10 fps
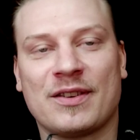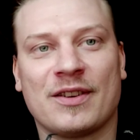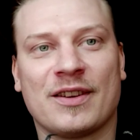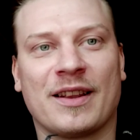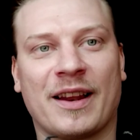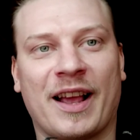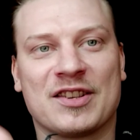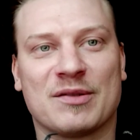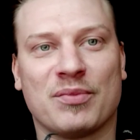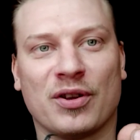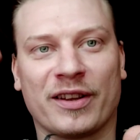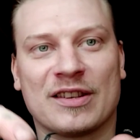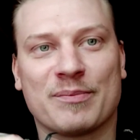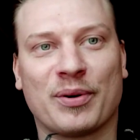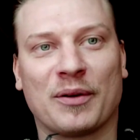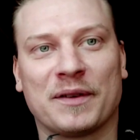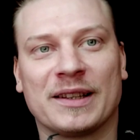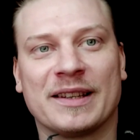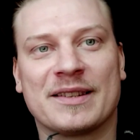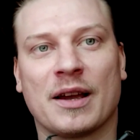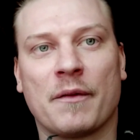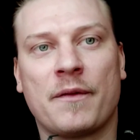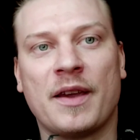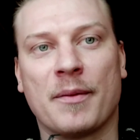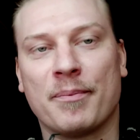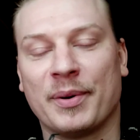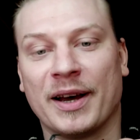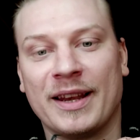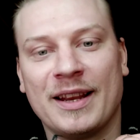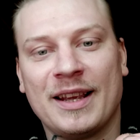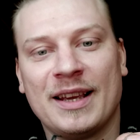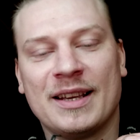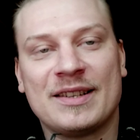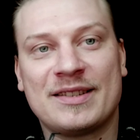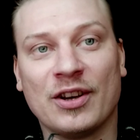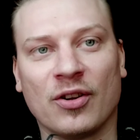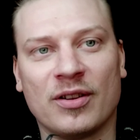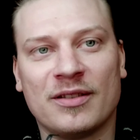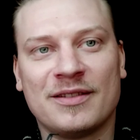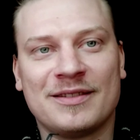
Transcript: and it has to be like this perfectly tight fit. But still,